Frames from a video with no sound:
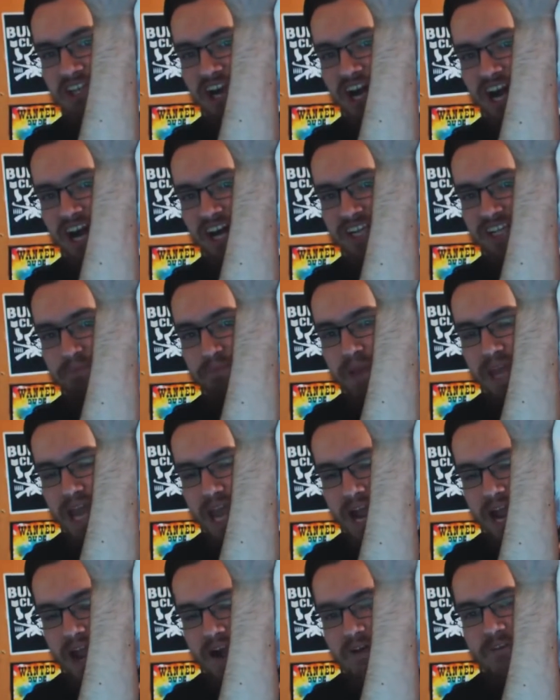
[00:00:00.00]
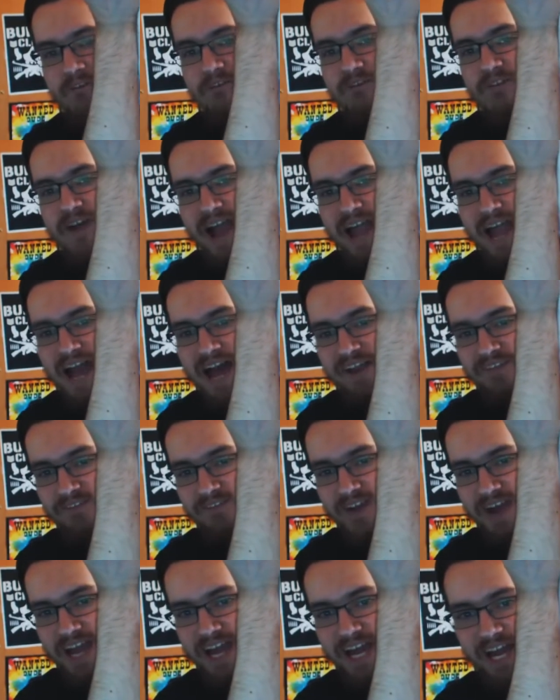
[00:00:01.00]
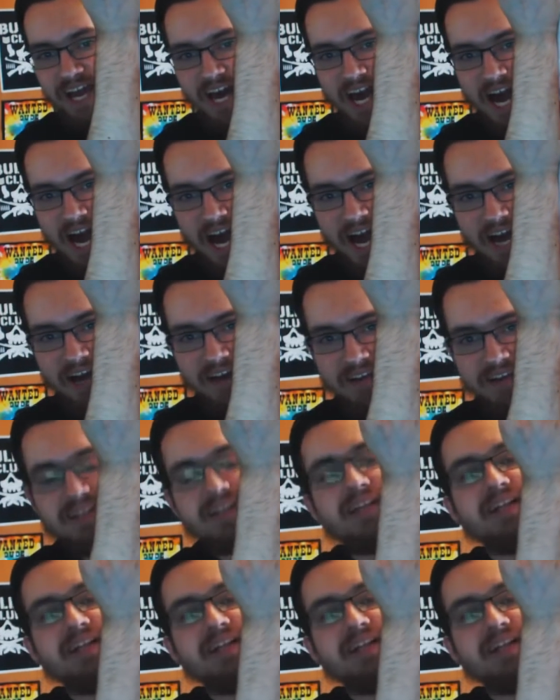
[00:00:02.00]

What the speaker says: drawn, Big Van Vader.